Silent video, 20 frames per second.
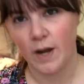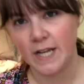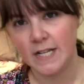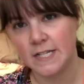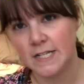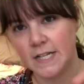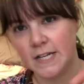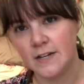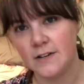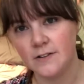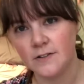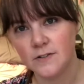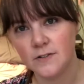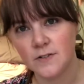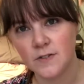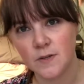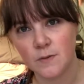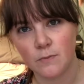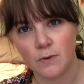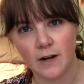
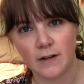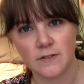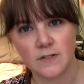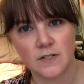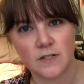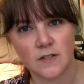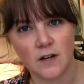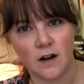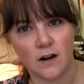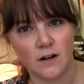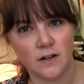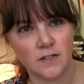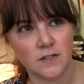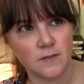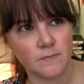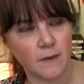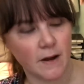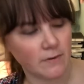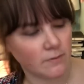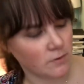Tears, Brown Scars
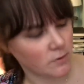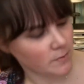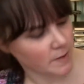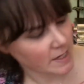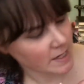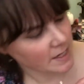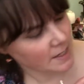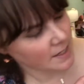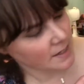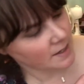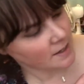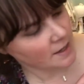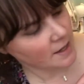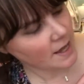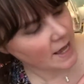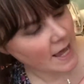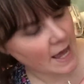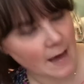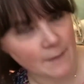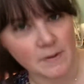by Ruby
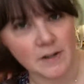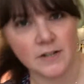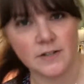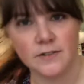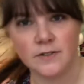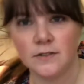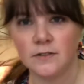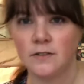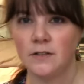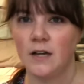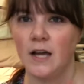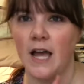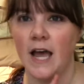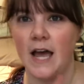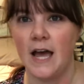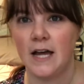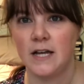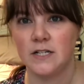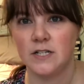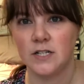Hammond,
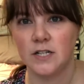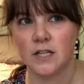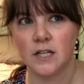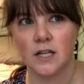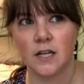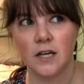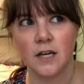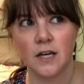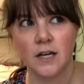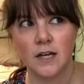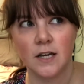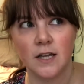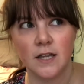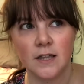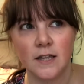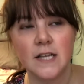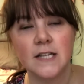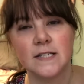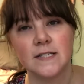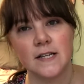and
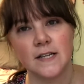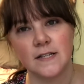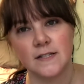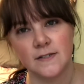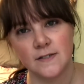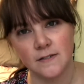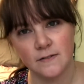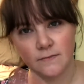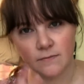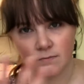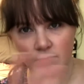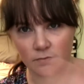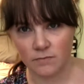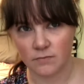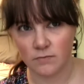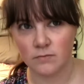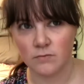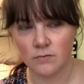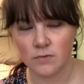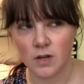this is,
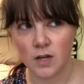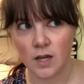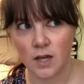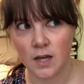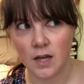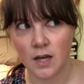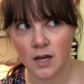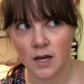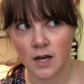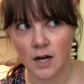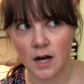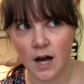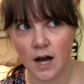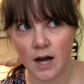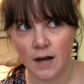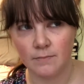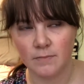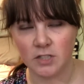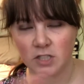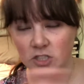
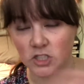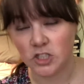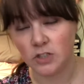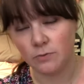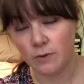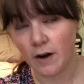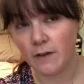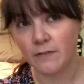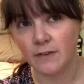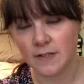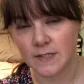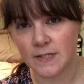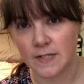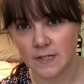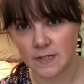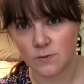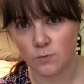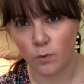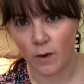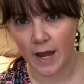and she
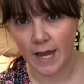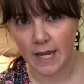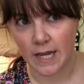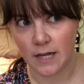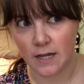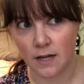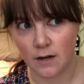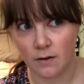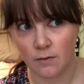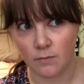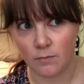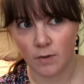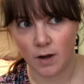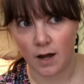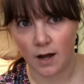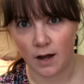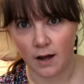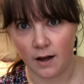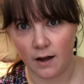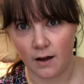references White
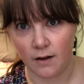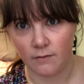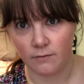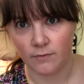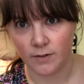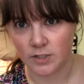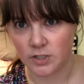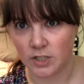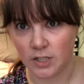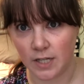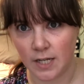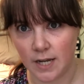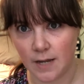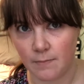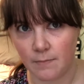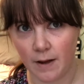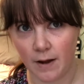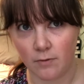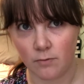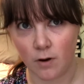Fragility
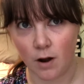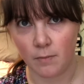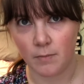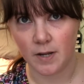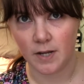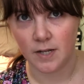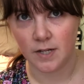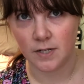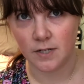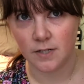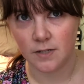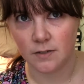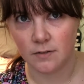by Robin